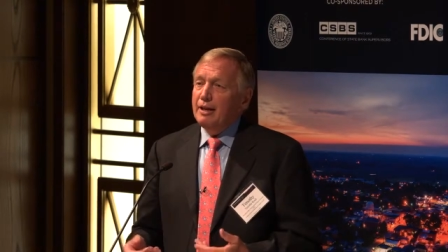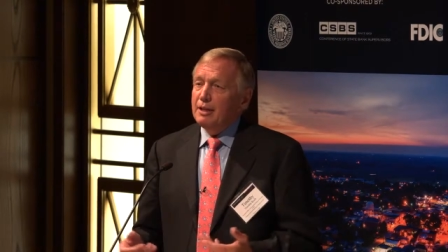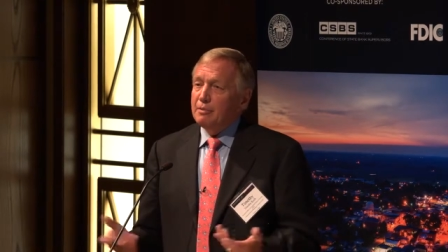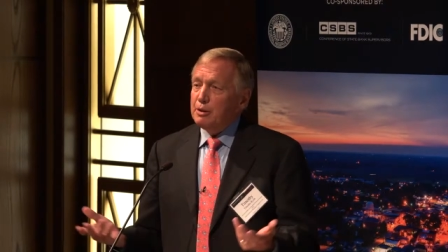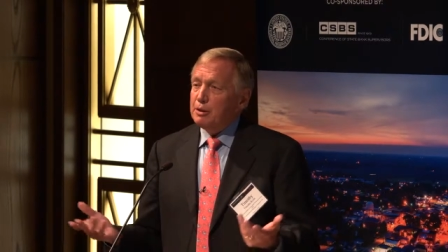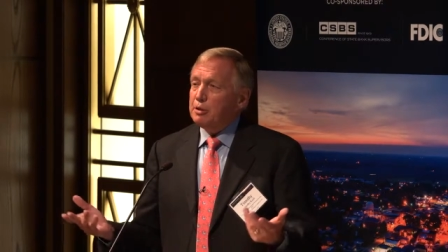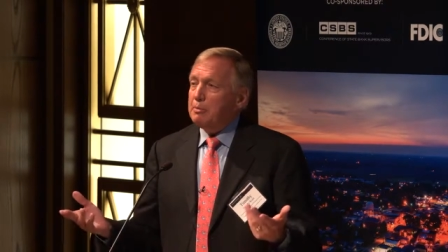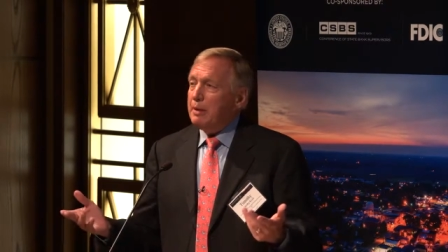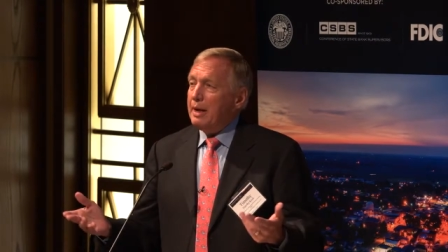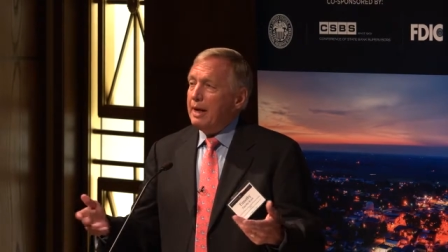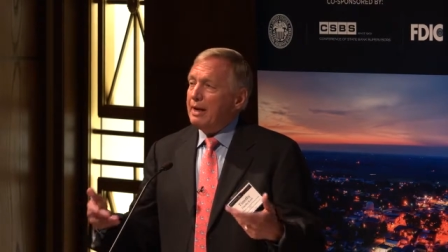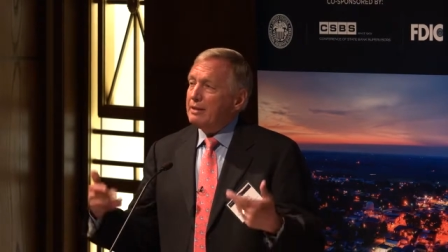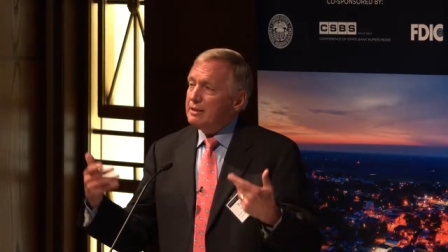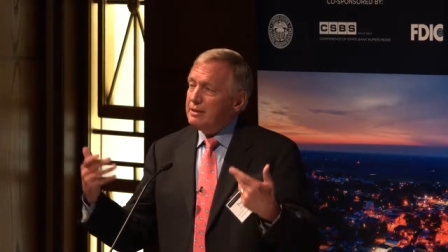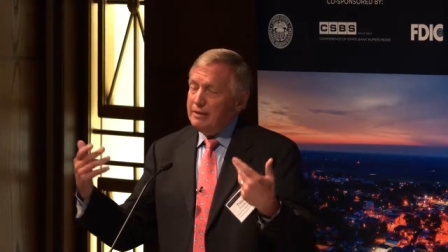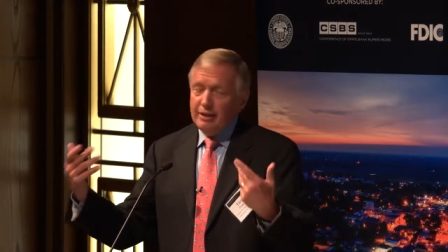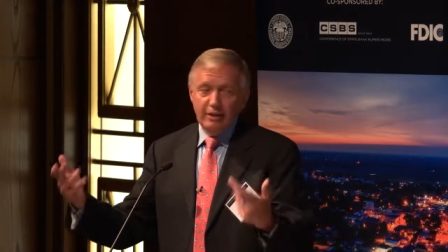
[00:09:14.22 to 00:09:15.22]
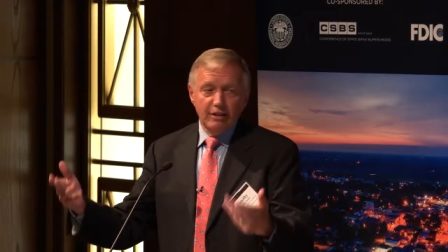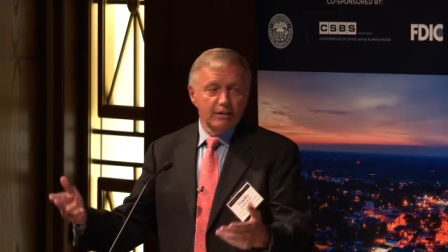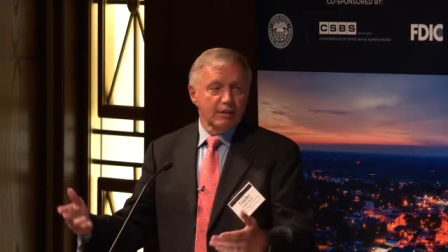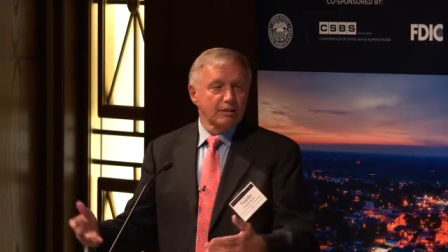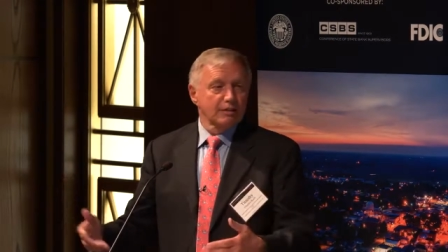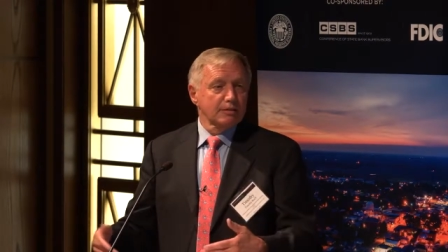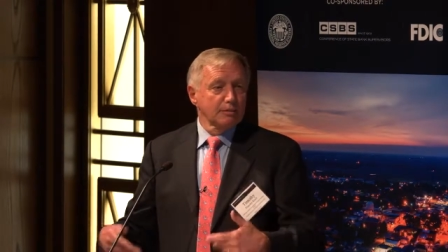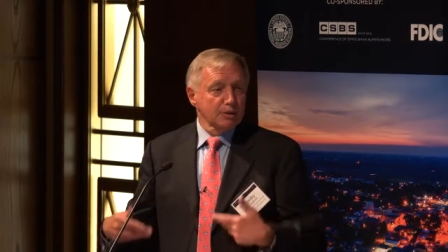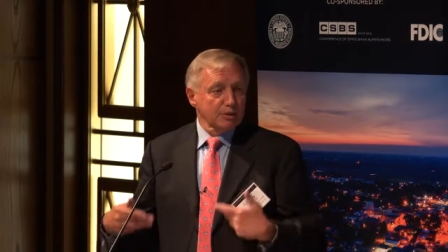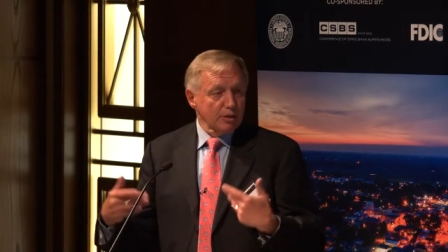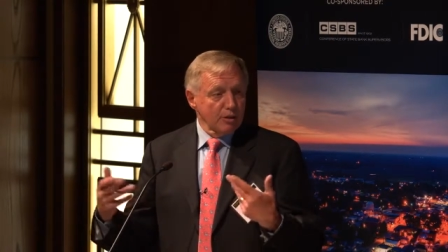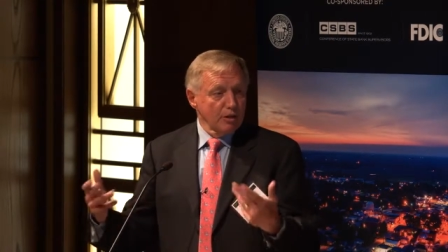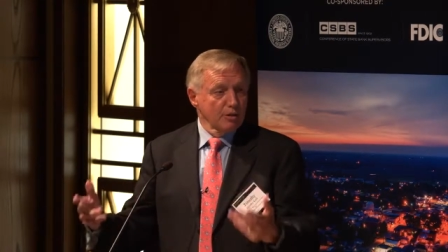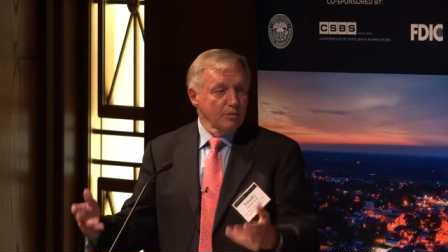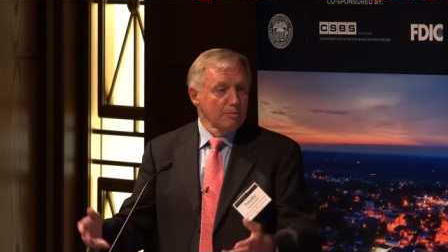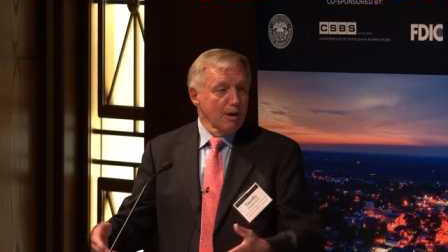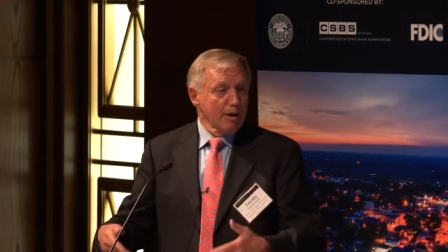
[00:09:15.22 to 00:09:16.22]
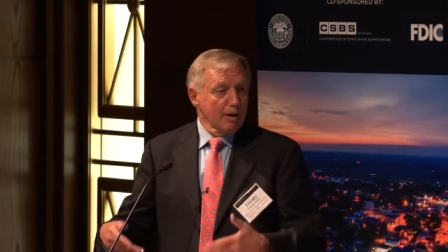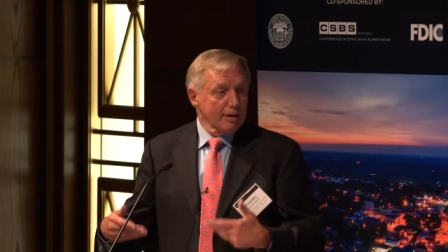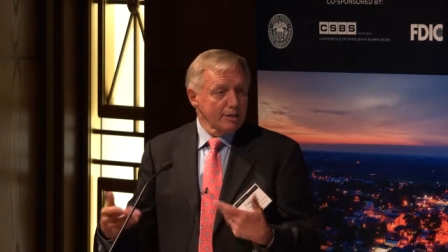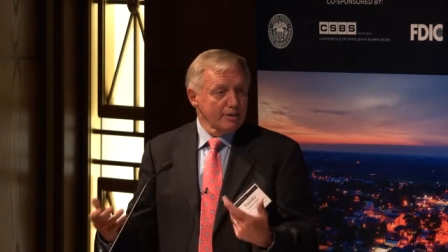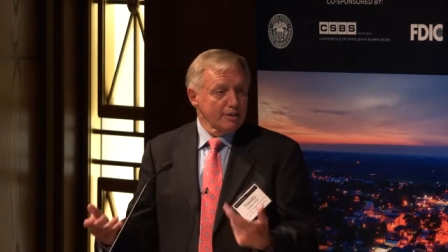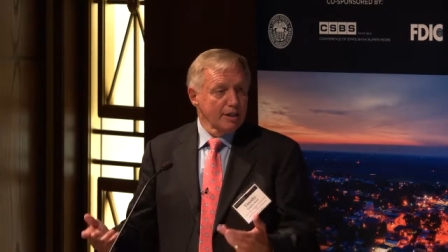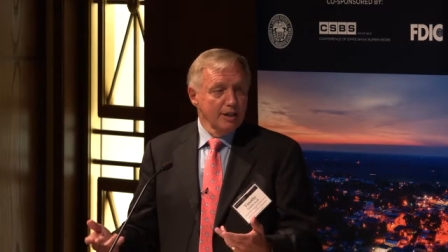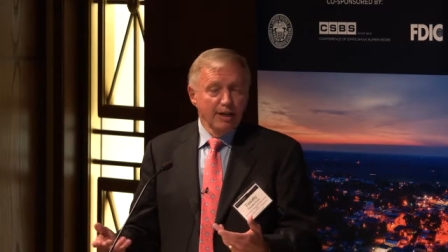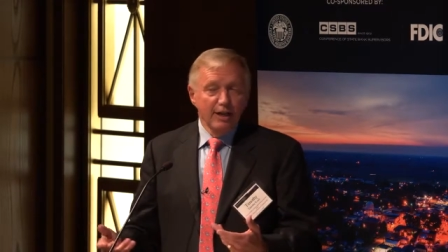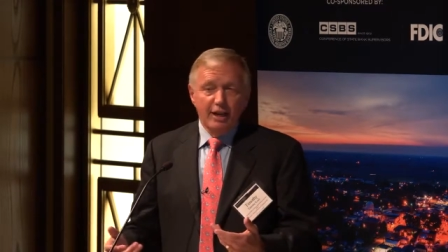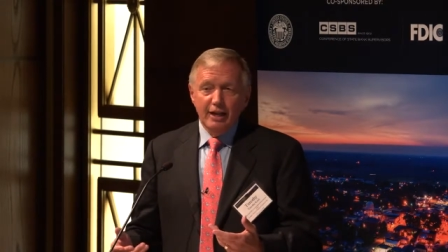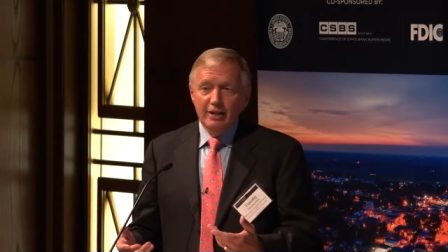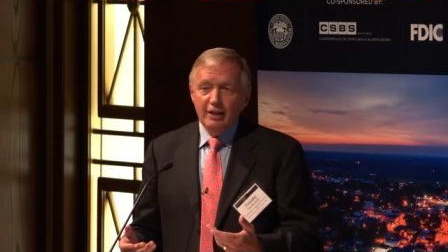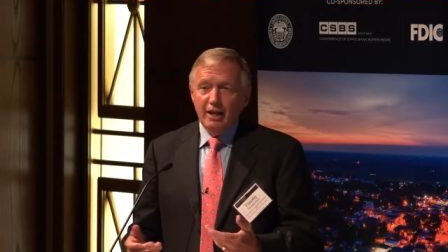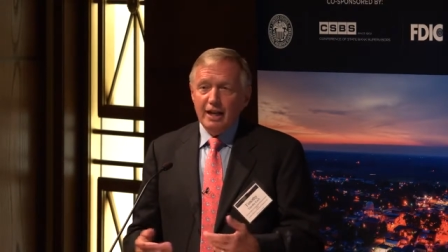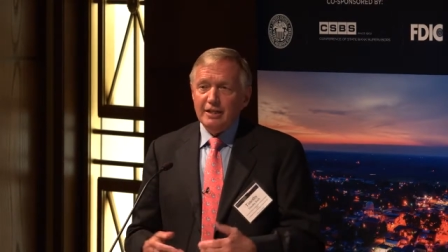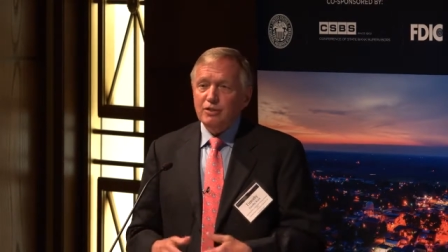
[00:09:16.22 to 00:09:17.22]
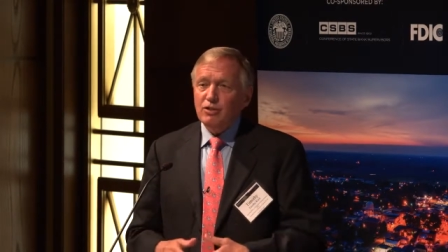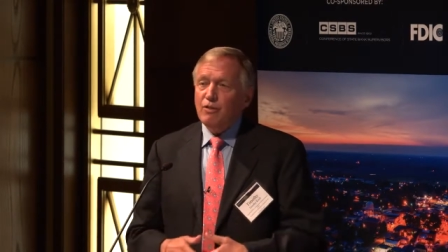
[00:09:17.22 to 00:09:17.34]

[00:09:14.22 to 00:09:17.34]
commercial banks in the commercial loan markets and the like.